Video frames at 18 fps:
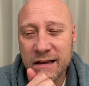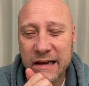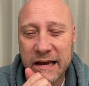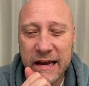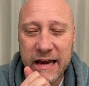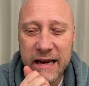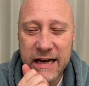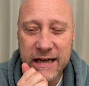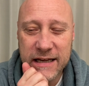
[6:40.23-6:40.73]

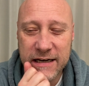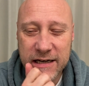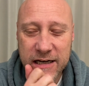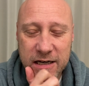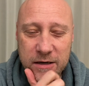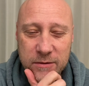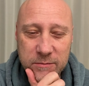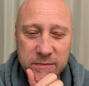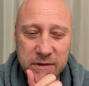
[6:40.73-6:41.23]
And
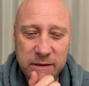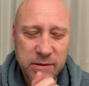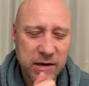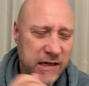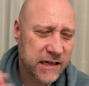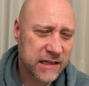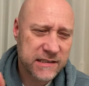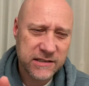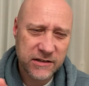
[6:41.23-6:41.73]
I'm not
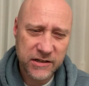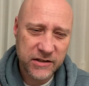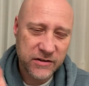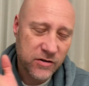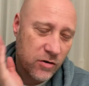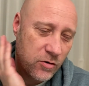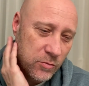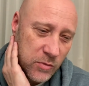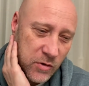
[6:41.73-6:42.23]
going to tell you the
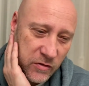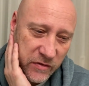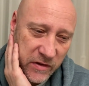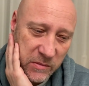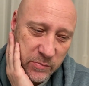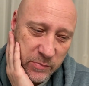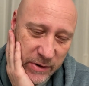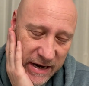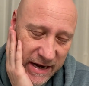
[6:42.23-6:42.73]
whole
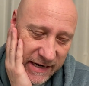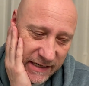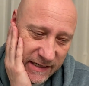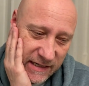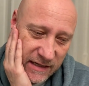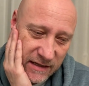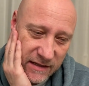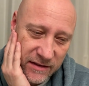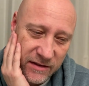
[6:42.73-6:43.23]
movie, but
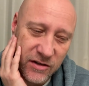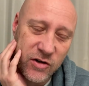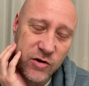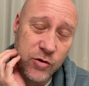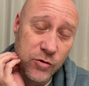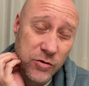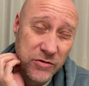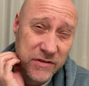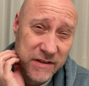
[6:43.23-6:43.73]
the
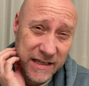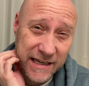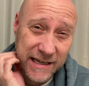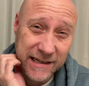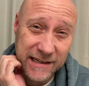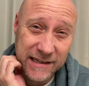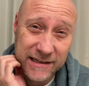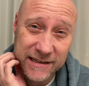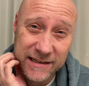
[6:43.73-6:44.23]
cool
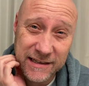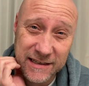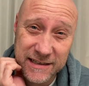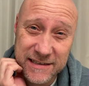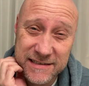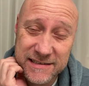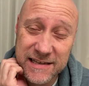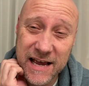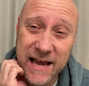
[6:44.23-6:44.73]
thing
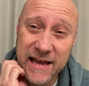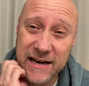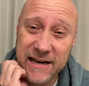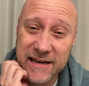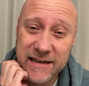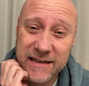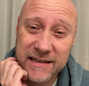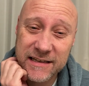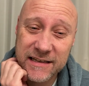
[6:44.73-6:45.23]
is
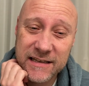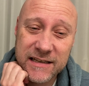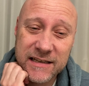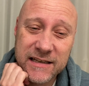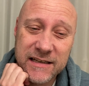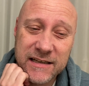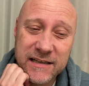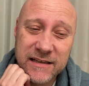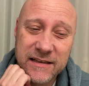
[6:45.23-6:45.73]
that
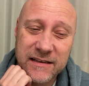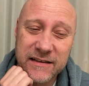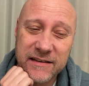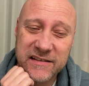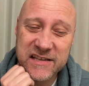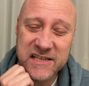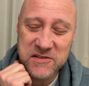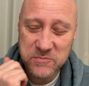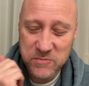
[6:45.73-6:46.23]

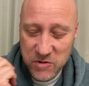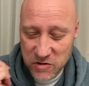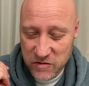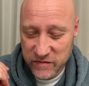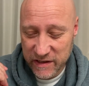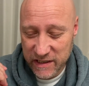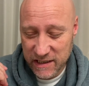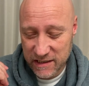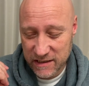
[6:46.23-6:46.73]
this
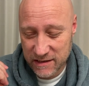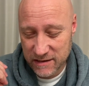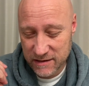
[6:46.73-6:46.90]
movie